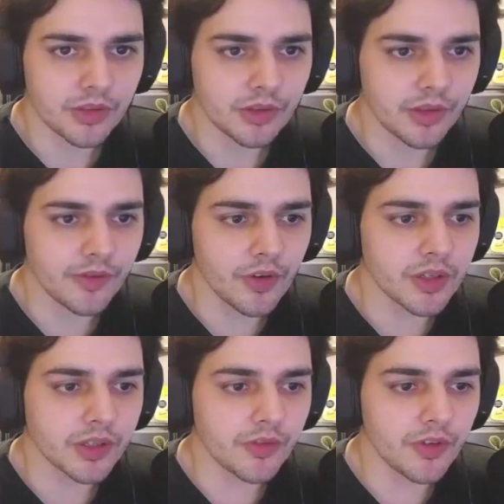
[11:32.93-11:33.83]
You
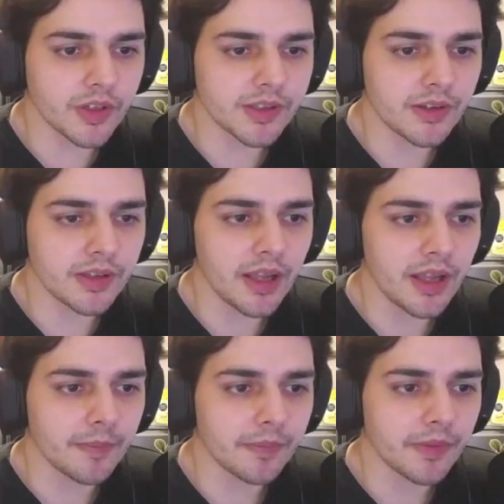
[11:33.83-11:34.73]
focus on that.